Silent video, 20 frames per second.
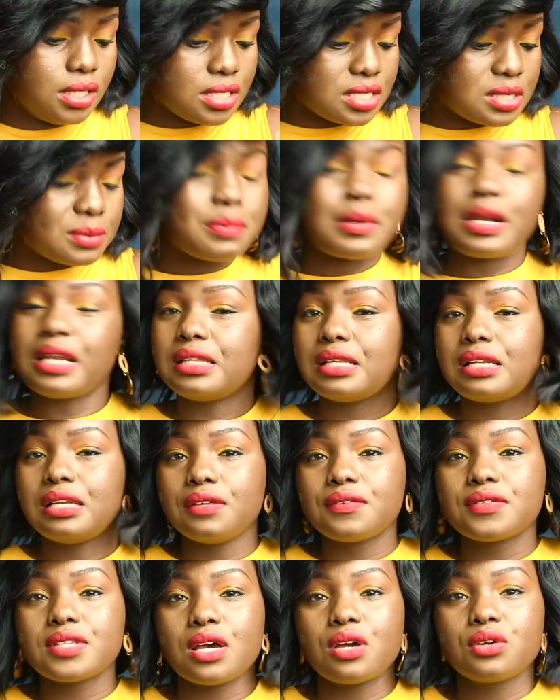spread the
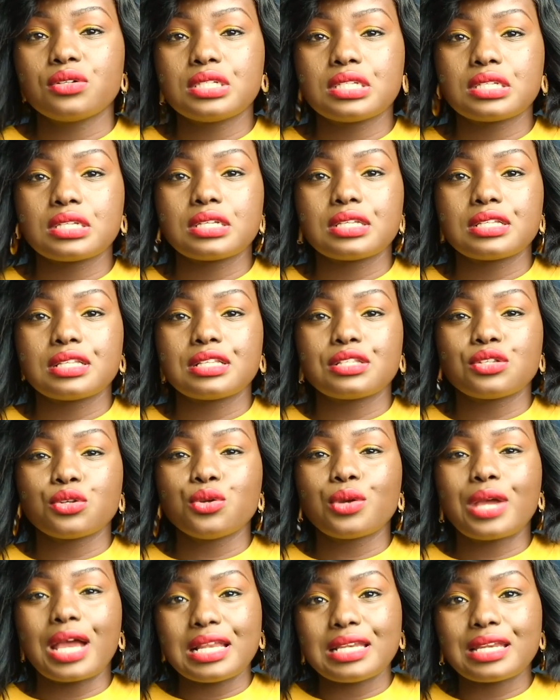leaves out so
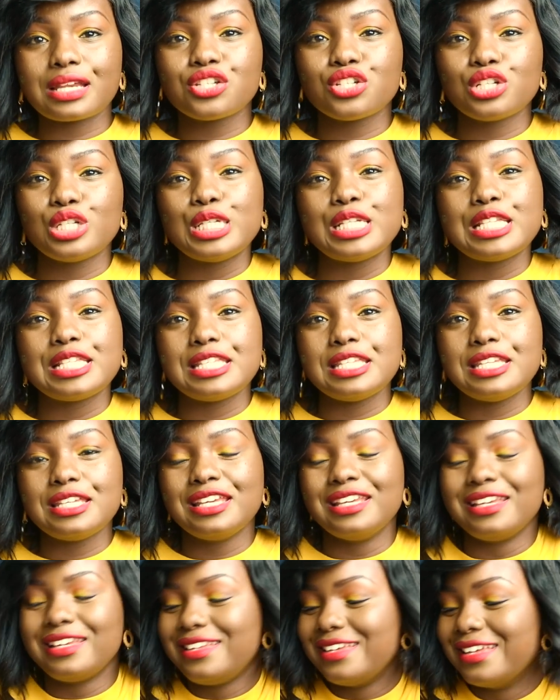you can't actually
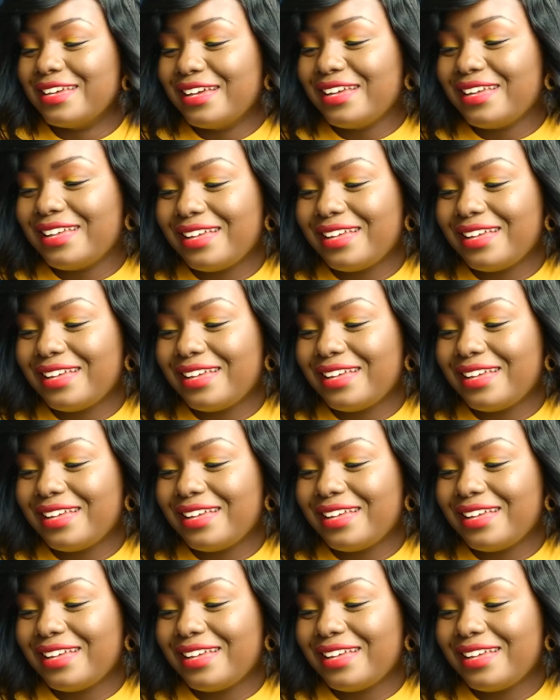see